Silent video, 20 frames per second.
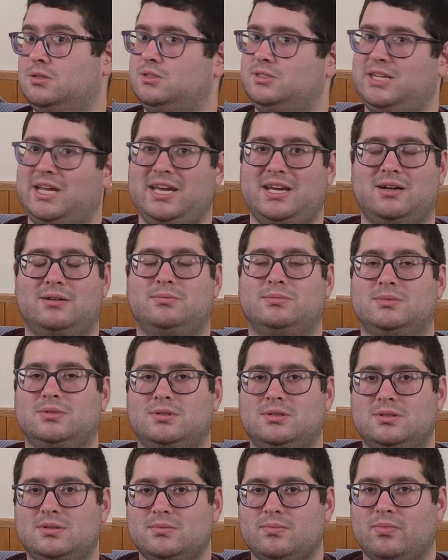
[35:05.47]
Damn.
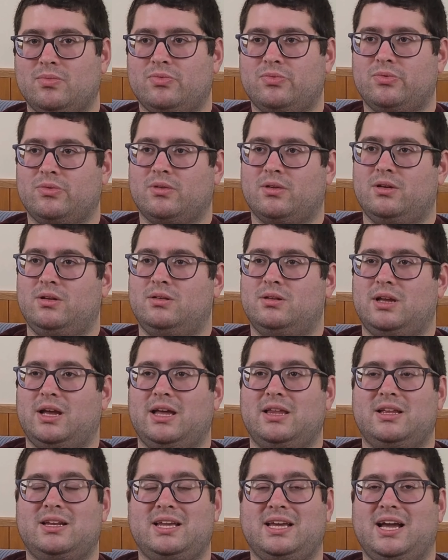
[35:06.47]
And
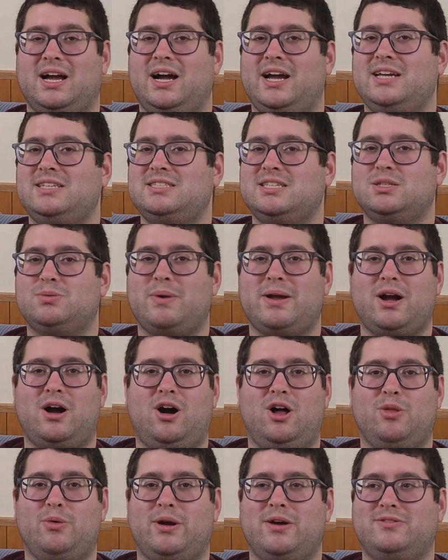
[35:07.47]
then he hikes his way all
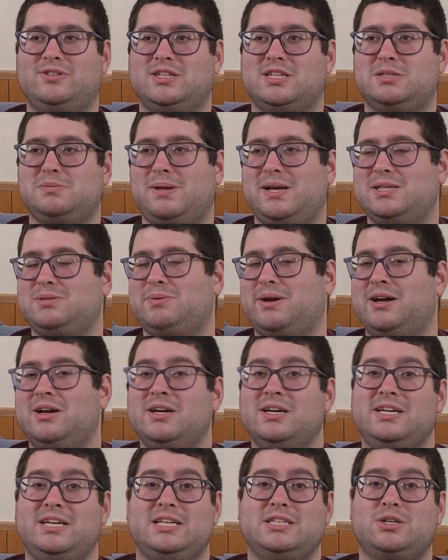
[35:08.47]
the way over to this place where
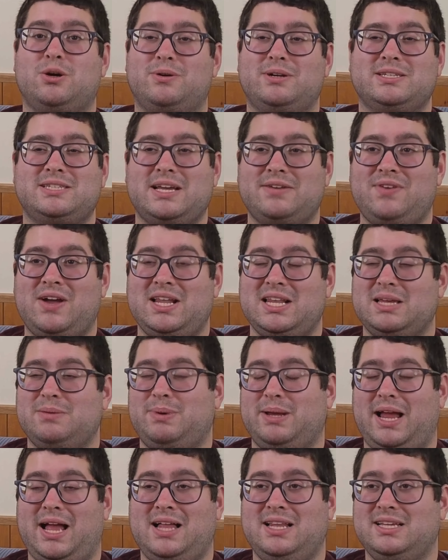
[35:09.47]
he's going to save Ellie,
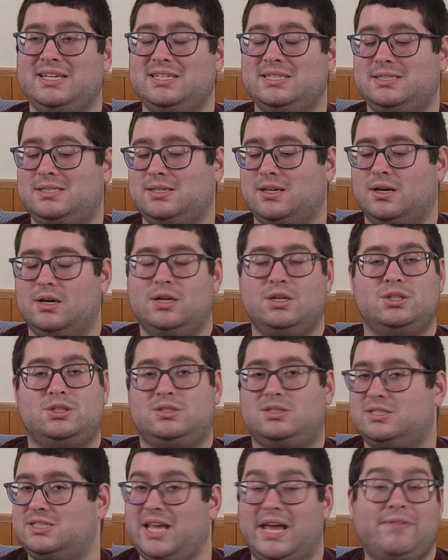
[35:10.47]
but Ellie's
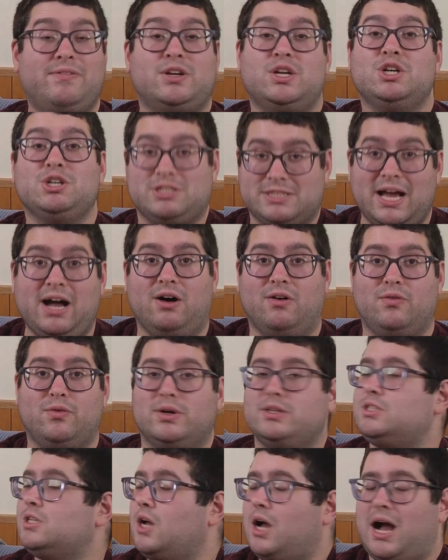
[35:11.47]
saving herself,
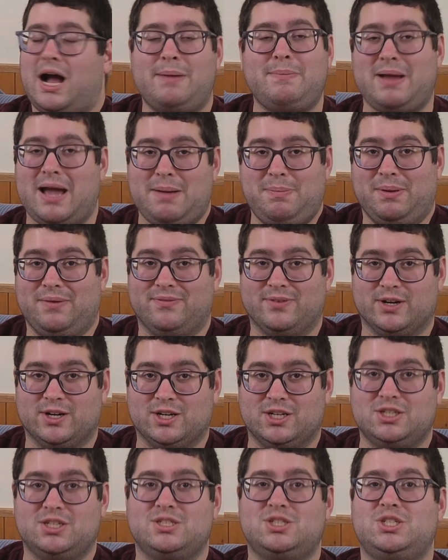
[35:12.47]
which I'm happy for her.
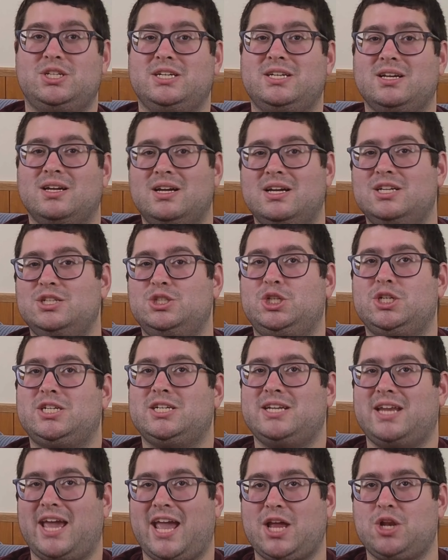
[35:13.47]
She she can
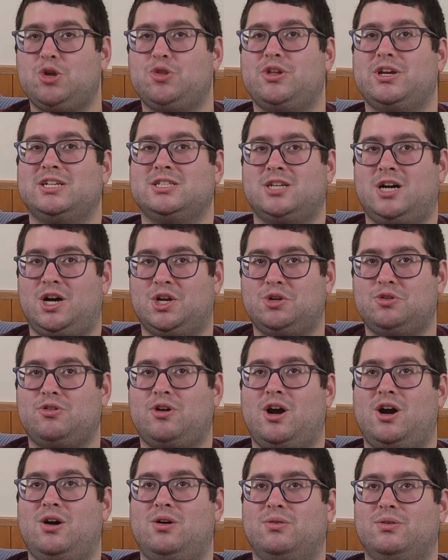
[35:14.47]
handle things on her
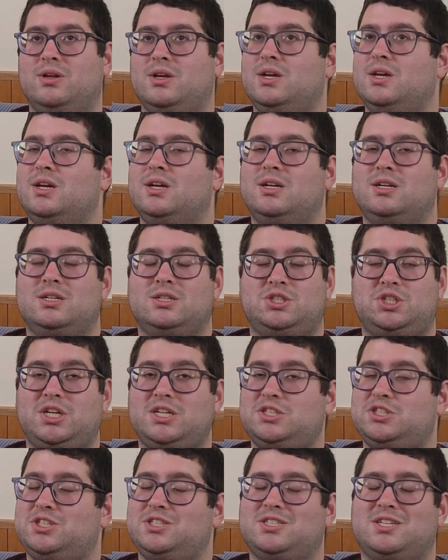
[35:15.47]
own. Shit,
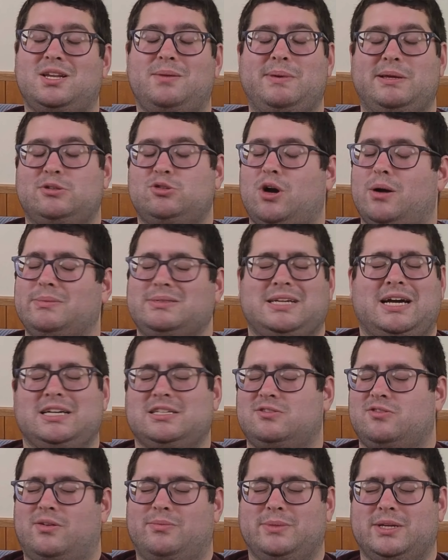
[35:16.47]
she's gonna be traumatized
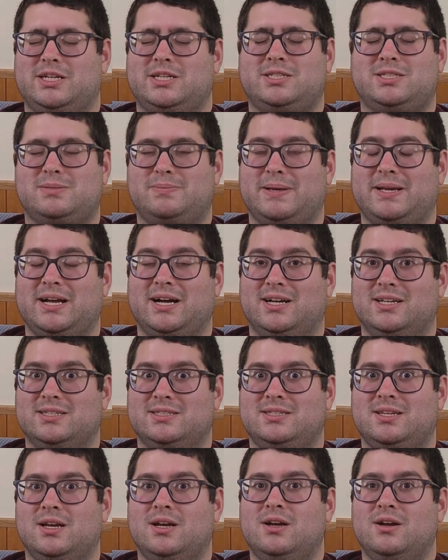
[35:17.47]
from this
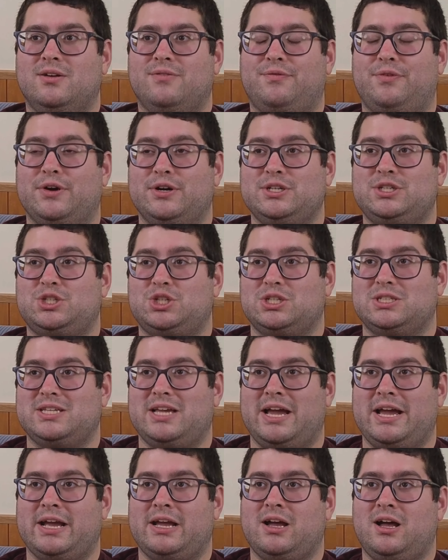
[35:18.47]
because first she's
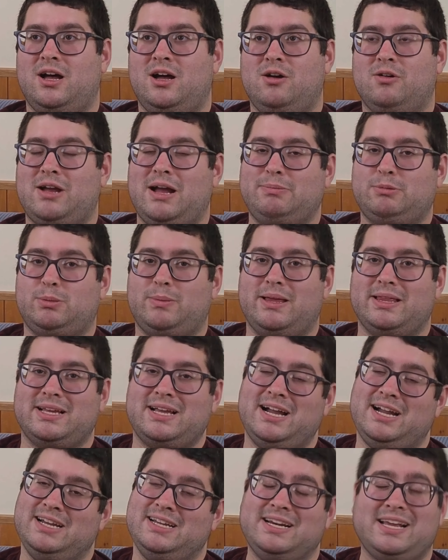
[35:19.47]
like, oh, captured by the
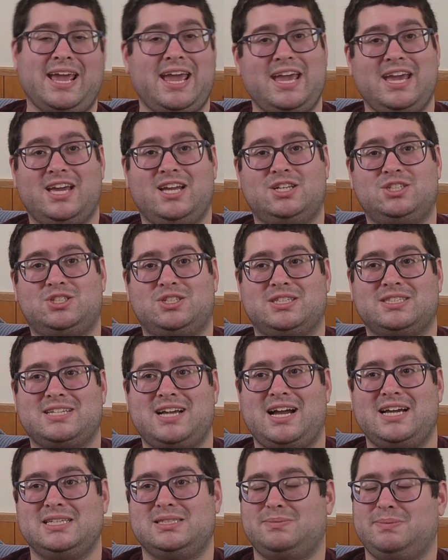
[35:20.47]
guy in a cage. This
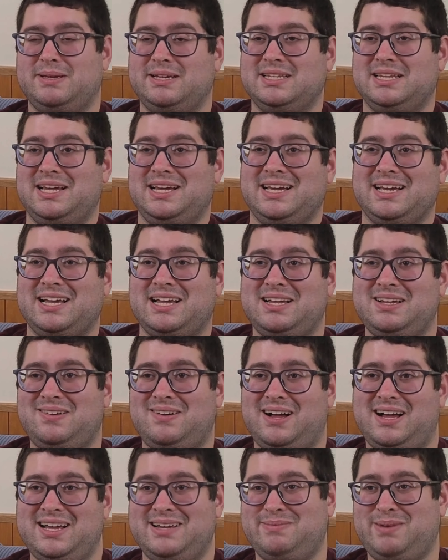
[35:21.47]
guy's being like, oh,
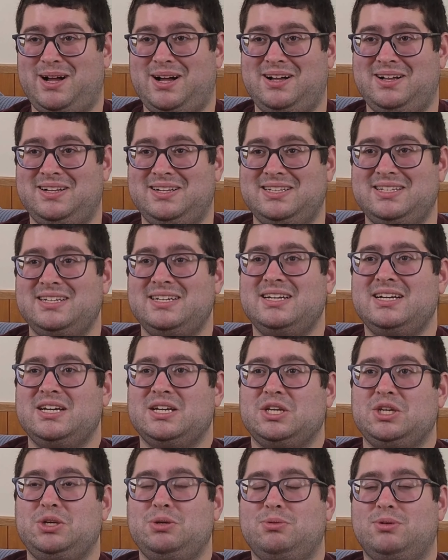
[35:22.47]
I'm all
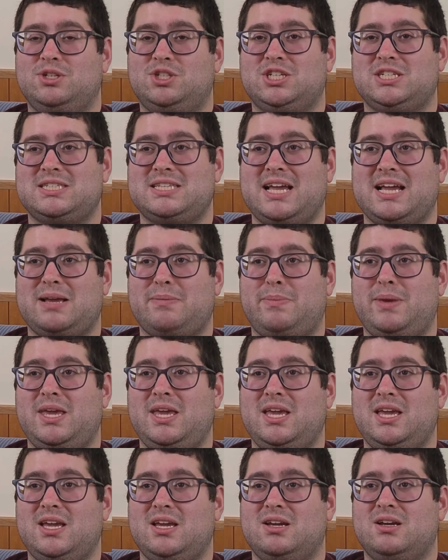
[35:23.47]
you were just like
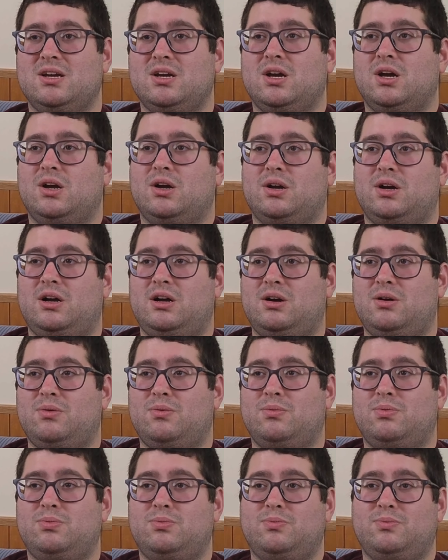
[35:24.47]
me. Um,
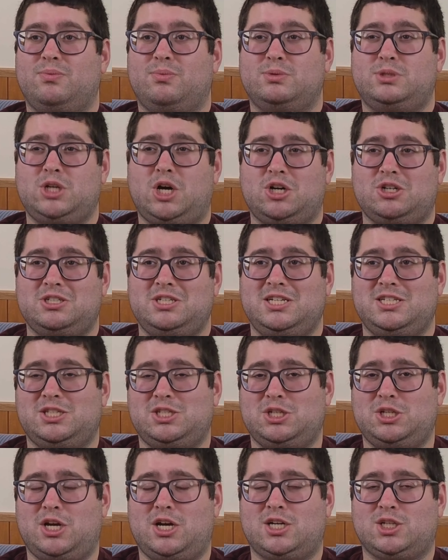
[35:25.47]
darkness
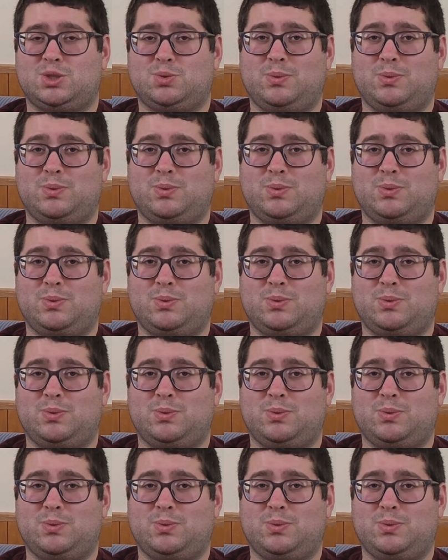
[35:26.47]
in us.